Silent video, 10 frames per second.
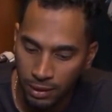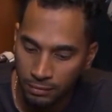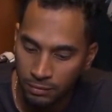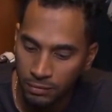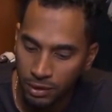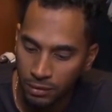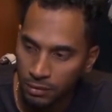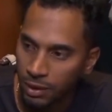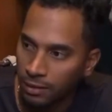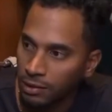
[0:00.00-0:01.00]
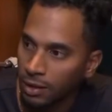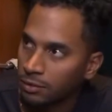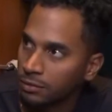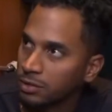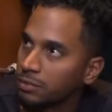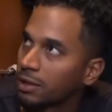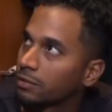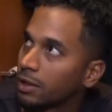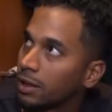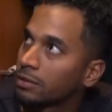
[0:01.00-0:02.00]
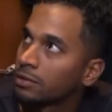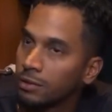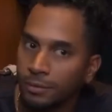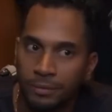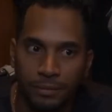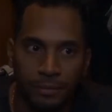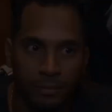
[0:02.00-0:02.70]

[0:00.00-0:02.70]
and I, you know, have a lot of respect for that. So.